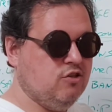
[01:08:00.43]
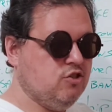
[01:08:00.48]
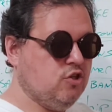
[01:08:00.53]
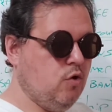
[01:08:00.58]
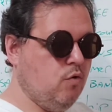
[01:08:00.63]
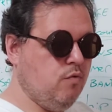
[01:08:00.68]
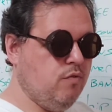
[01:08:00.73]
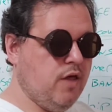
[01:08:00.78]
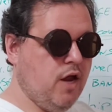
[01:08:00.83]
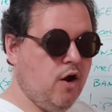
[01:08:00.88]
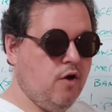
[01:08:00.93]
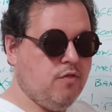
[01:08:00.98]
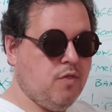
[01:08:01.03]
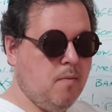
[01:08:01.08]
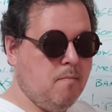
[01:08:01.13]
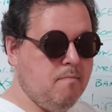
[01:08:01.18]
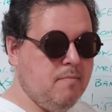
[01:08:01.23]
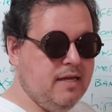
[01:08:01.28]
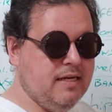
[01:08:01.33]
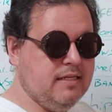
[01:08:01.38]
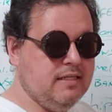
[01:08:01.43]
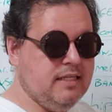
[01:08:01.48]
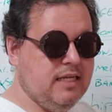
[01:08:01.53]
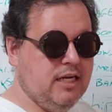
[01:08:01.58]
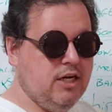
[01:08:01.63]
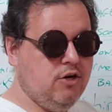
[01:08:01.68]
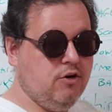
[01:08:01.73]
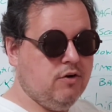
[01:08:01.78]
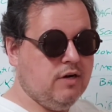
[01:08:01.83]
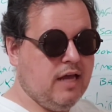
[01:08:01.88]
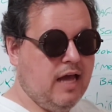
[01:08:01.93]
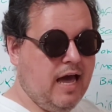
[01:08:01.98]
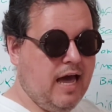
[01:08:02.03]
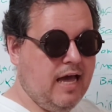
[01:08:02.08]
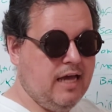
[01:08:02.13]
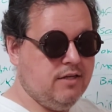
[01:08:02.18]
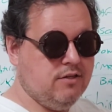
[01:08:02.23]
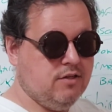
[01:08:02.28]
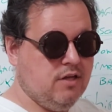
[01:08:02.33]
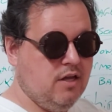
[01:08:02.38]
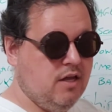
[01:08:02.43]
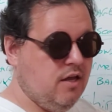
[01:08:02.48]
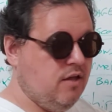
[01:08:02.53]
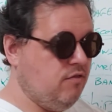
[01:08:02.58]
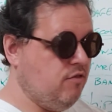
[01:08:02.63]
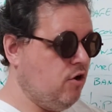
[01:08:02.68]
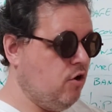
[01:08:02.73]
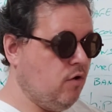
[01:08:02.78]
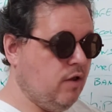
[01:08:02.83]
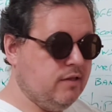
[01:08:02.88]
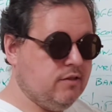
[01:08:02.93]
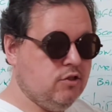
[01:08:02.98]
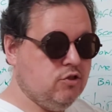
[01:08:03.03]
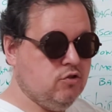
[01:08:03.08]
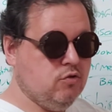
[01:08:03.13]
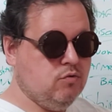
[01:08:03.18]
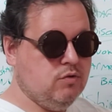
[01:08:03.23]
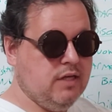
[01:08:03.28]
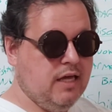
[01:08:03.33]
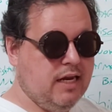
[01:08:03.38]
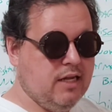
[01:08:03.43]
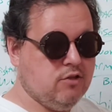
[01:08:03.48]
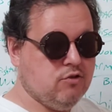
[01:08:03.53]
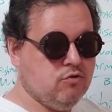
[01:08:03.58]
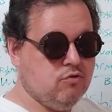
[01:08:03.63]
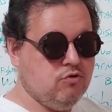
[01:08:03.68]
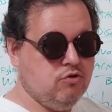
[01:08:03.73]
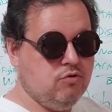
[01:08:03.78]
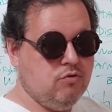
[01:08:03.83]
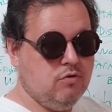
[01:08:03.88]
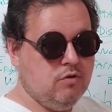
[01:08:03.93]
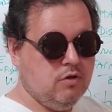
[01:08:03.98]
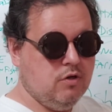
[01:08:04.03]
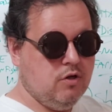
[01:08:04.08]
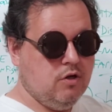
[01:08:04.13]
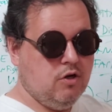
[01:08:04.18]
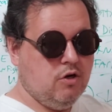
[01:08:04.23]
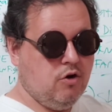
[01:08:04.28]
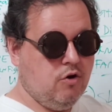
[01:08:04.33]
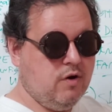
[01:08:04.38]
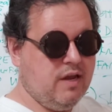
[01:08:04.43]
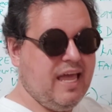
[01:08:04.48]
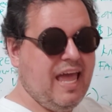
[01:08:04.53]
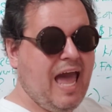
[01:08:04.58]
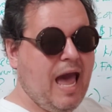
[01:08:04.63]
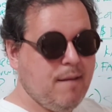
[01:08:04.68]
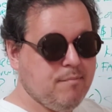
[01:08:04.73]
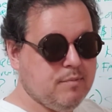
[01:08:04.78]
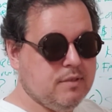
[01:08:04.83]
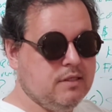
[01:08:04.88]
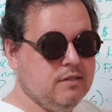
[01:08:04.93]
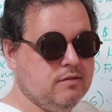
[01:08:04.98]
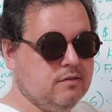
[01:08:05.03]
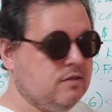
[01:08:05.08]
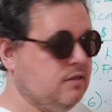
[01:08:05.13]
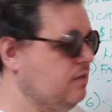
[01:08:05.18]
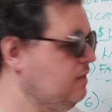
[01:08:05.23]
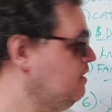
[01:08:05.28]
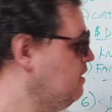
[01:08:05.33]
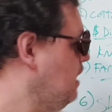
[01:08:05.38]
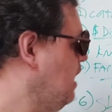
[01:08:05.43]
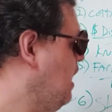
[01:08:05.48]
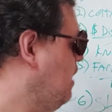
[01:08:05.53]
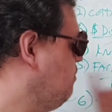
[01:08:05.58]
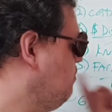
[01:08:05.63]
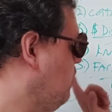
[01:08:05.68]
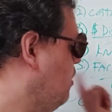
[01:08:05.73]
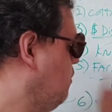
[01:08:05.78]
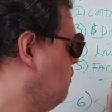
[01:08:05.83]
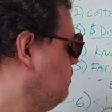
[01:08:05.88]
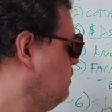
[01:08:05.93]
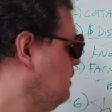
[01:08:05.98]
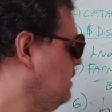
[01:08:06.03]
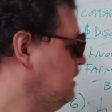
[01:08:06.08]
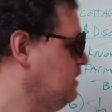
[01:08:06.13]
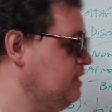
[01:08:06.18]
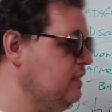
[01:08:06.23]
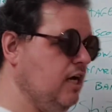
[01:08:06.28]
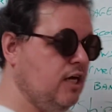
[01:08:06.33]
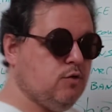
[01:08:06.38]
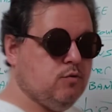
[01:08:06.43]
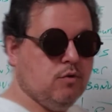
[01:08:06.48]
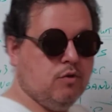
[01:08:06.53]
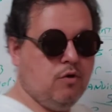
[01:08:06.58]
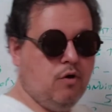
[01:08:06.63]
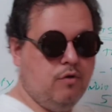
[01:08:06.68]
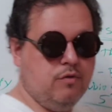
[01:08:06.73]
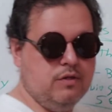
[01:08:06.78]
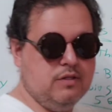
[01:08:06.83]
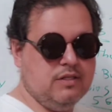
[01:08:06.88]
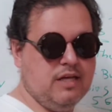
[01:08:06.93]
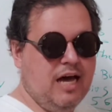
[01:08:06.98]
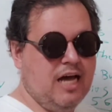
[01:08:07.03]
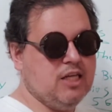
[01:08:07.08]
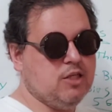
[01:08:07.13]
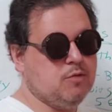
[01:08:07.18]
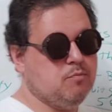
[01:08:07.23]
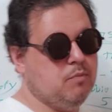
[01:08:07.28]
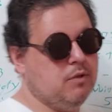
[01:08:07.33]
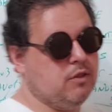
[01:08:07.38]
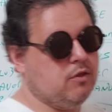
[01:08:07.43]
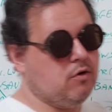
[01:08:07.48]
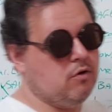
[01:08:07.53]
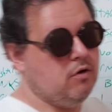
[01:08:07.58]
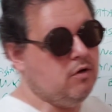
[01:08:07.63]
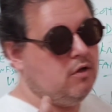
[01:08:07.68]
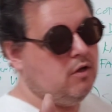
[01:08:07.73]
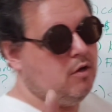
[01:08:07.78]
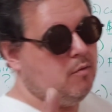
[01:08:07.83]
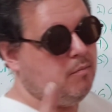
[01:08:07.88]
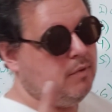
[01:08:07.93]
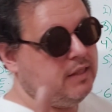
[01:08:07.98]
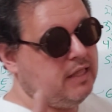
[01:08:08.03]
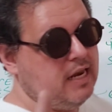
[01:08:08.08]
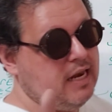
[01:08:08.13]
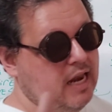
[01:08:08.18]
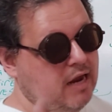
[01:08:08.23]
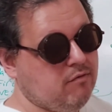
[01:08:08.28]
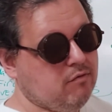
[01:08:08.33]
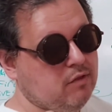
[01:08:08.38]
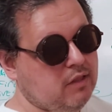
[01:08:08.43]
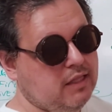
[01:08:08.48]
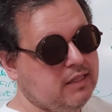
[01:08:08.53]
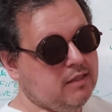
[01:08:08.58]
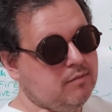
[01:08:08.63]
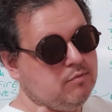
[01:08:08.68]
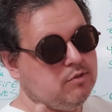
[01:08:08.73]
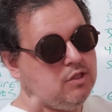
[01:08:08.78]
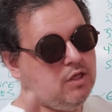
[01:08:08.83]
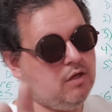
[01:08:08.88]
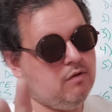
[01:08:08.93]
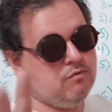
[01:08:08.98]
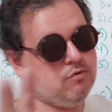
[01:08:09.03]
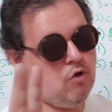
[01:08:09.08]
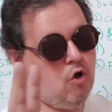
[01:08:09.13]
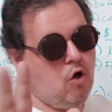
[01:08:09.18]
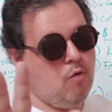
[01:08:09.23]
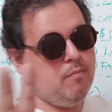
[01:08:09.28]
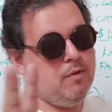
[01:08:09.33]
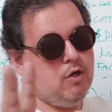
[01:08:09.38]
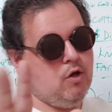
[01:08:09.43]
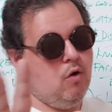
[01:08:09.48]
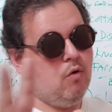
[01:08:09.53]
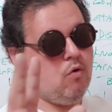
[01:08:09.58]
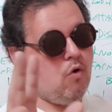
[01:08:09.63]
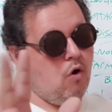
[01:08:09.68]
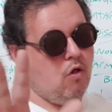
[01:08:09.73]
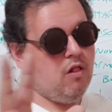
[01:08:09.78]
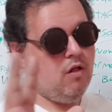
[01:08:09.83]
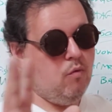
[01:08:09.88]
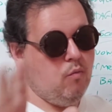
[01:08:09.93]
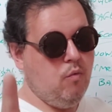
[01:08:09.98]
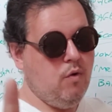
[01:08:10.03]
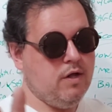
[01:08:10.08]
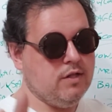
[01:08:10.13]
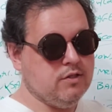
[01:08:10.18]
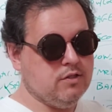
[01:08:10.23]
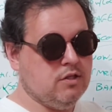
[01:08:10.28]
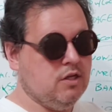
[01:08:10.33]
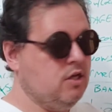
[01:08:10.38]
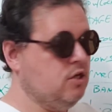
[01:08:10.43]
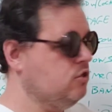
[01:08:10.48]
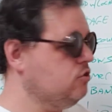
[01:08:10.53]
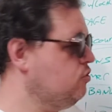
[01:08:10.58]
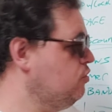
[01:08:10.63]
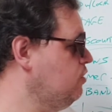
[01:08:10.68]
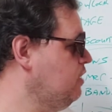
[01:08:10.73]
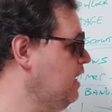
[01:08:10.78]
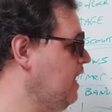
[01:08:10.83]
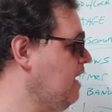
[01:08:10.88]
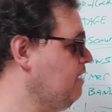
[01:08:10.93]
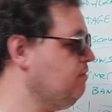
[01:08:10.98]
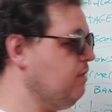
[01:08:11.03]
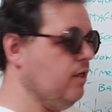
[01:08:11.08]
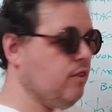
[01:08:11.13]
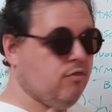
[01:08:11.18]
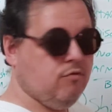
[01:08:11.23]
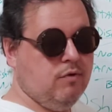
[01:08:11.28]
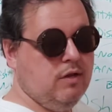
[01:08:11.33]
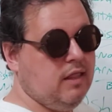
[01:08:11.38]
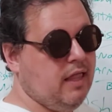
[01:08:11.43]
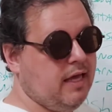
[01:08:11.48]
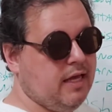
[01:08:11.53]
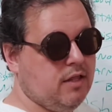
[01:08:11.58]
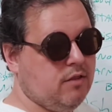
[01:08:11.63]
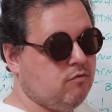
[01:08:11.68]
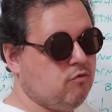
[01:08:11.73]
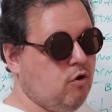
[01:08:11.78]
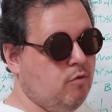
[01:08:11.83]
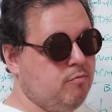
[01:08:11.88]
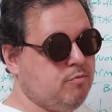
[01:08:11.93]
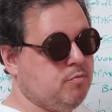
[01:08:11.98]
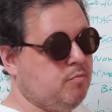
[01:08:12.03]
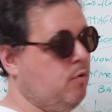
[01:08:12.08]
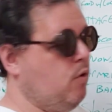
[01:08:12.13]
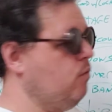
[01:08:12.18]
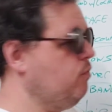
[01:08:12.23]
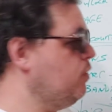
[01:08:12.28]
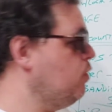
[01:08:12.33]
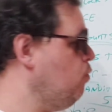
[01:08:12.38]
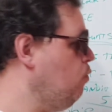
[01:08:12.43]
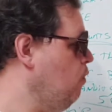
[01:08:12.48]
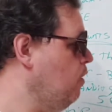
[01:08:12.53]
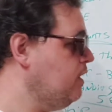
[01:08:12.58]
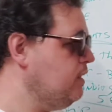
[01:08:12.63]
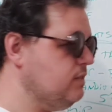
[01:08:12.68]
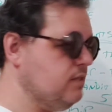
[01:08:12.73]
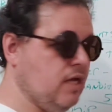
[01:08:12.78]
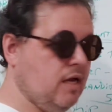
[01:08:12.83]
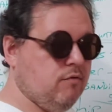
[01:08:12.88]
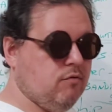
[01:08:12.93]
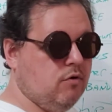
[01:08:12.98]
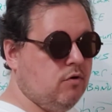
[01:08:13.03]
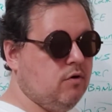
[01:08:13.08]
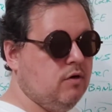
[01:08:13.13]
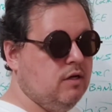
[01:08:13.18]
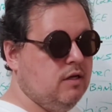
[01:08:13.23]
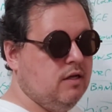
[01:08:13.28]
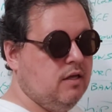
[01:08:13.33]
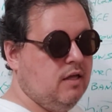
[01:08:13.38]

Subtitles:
So they're the mid-tier guys. They're like these lieutenants or captains, and they're in touch with all these guys, but they never let themselves all be known all at once. So you could have like 3 lycanthropes, but only one is ever